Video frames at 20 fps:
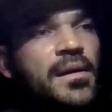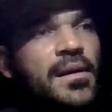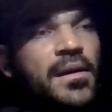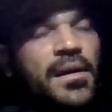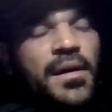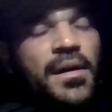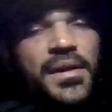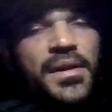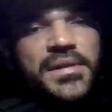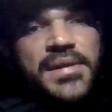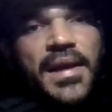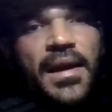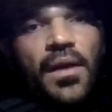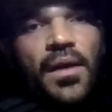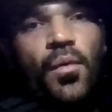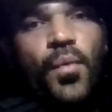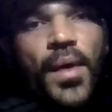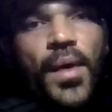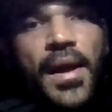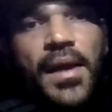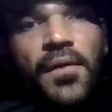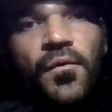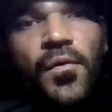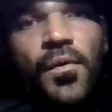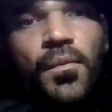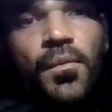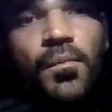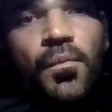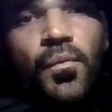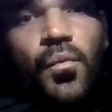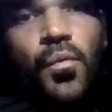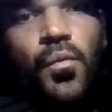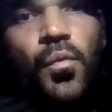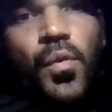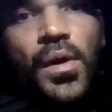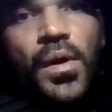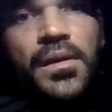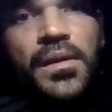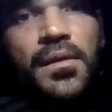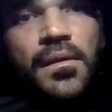going to take away from
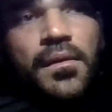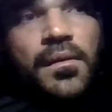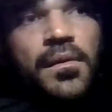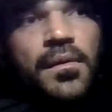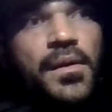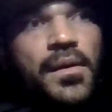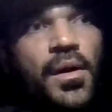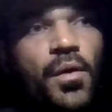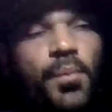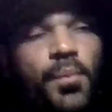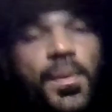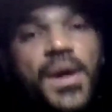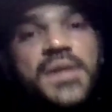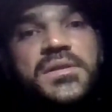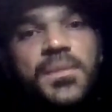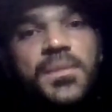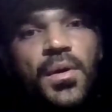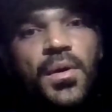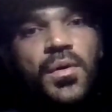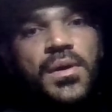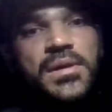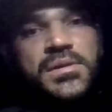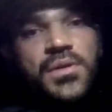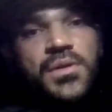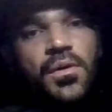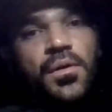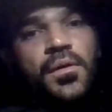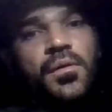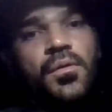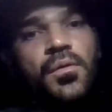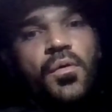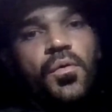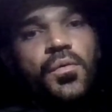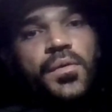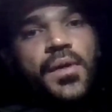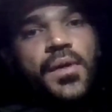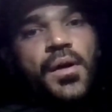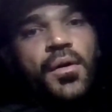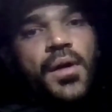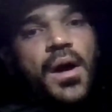what their possibilities are, or
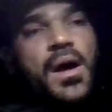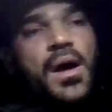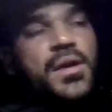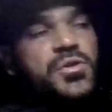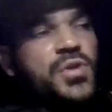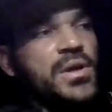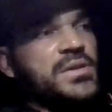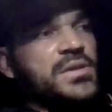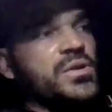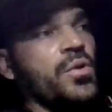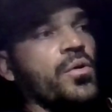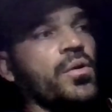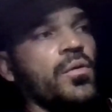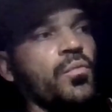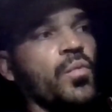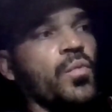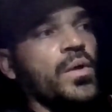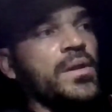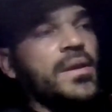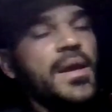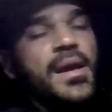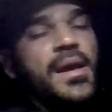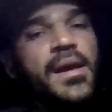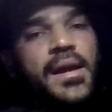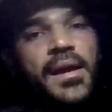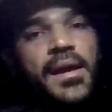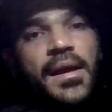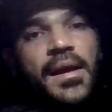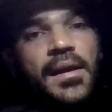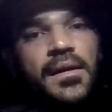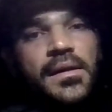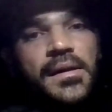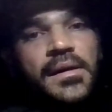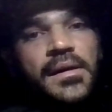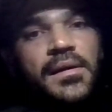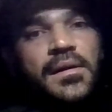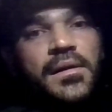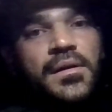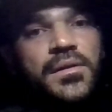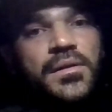their contracts are, or what they can get
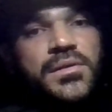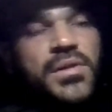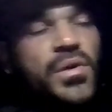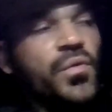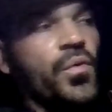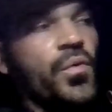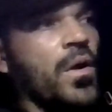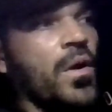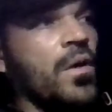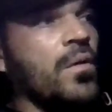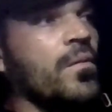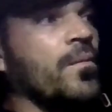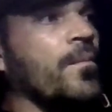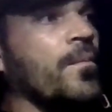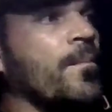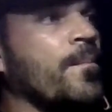to grow.